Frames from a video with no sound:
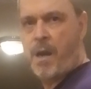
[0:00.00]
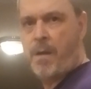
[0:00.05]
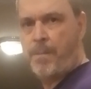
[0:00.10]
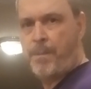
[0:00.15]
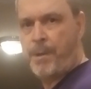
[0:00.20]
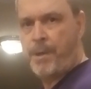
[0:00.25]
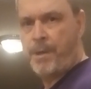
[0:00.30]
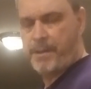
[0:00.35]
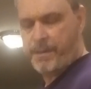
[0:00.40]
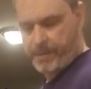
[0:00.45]
I'll
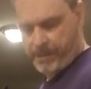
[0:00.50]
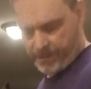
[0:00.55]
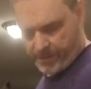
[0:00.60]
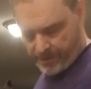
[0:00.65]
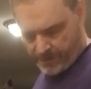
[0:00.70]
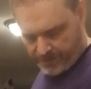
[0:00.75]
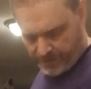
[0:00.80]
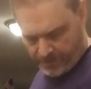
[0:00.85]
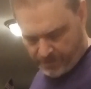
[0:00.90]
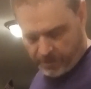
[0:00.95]
put it to
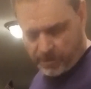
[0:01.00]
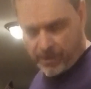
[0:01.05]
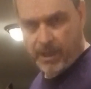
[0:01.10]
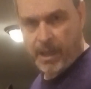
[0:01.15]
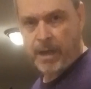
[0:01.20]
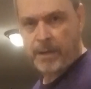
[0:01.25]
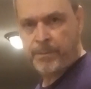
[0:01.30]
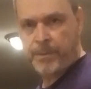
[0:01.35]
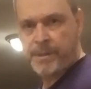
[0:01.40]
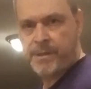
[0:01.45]
the 2
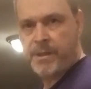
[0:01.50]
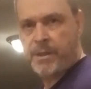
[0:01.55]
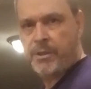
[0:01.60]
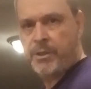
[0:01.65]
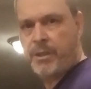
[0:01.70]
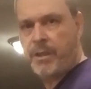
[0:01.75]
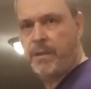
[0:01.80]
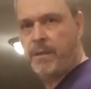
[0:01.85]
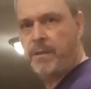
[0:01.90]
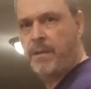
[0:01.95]
o'clock
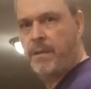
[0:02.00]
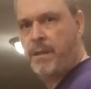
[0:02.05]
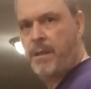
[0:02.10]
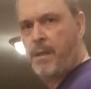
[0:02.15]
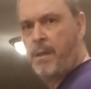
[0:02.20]
position.